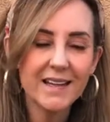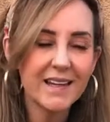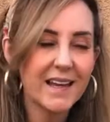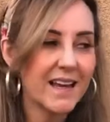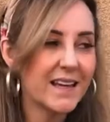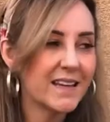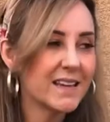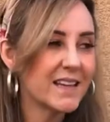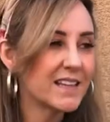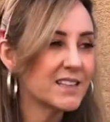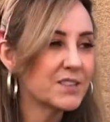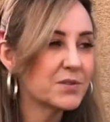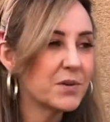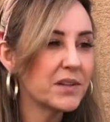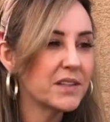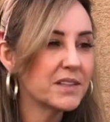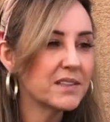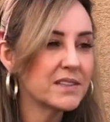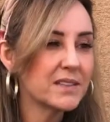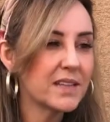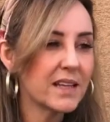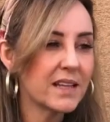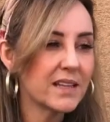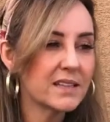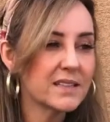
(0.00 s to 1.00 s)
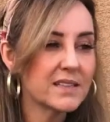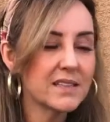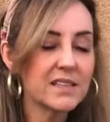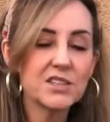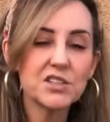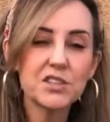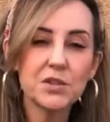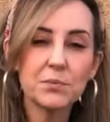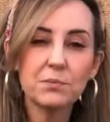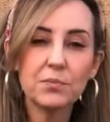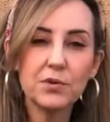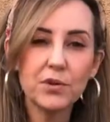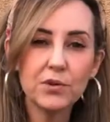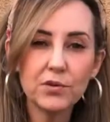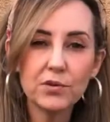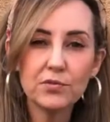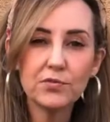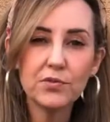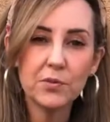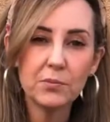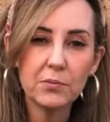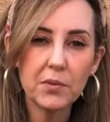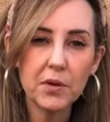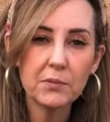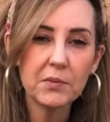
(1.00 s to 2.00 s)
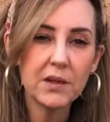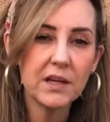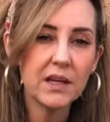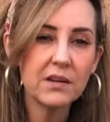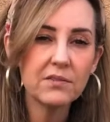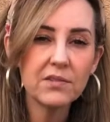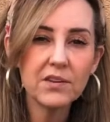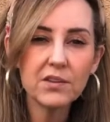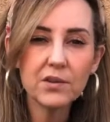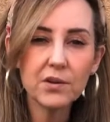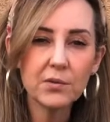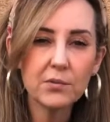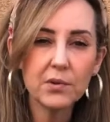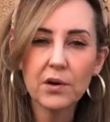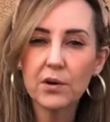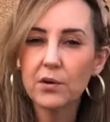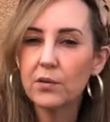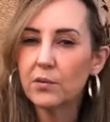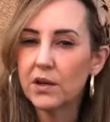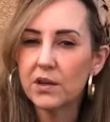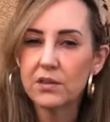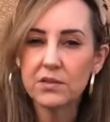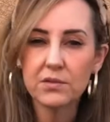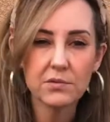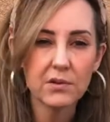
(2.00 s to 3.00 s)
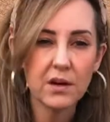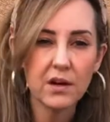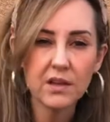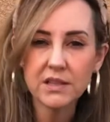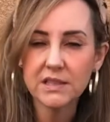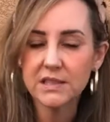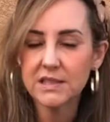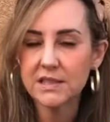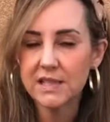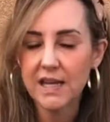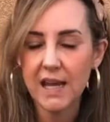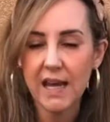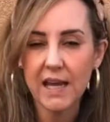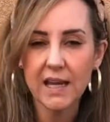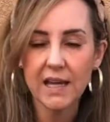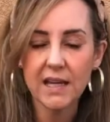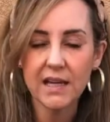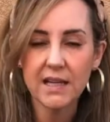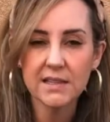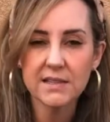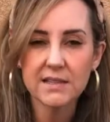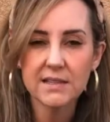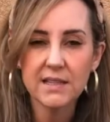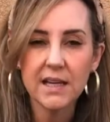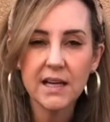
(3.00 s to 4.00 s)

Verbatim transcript: and that's why it's like such a beautiful moment, even though we're going through all this chaos,